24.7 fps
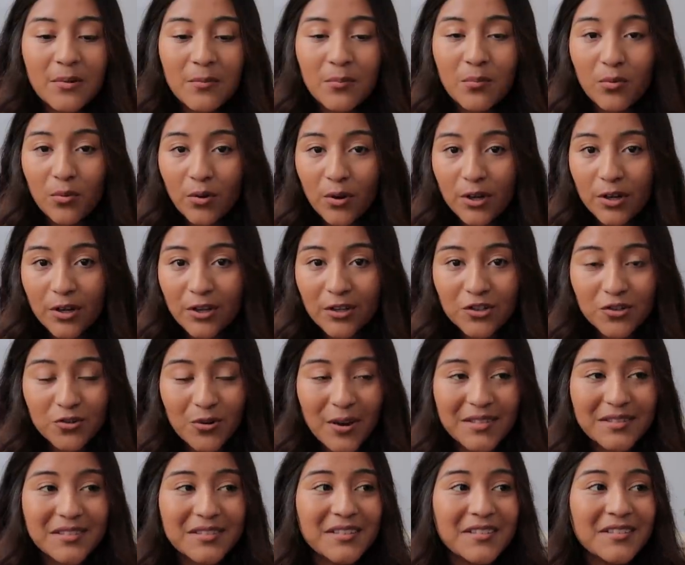embroidered
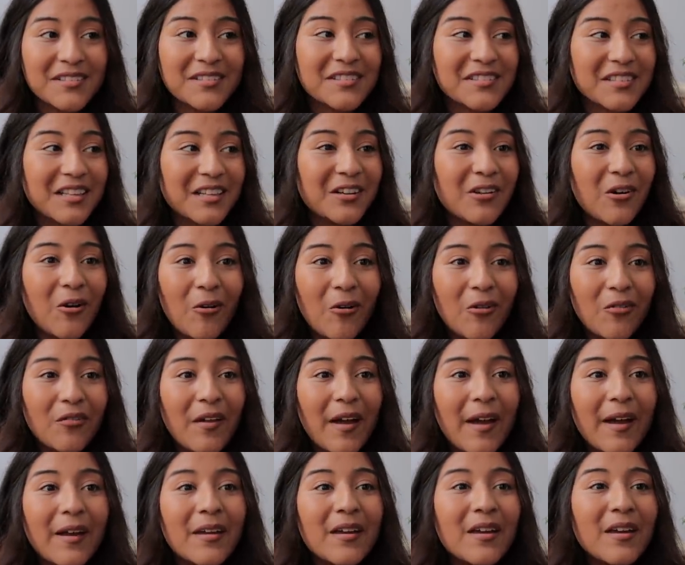dresses and all of
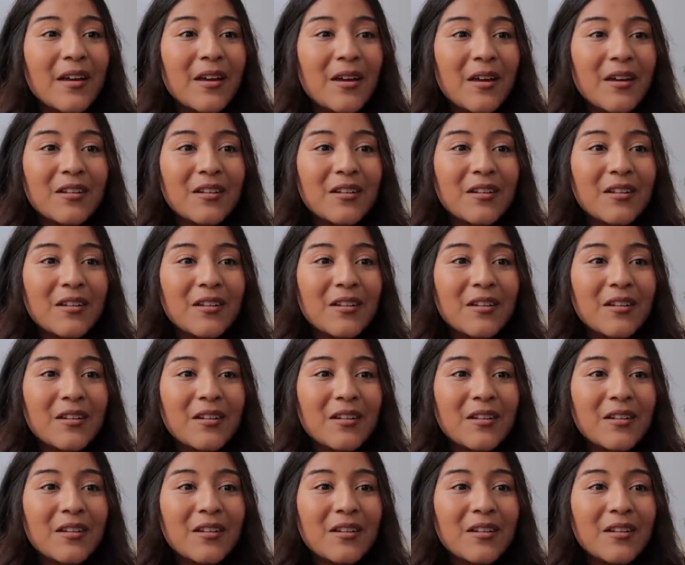that.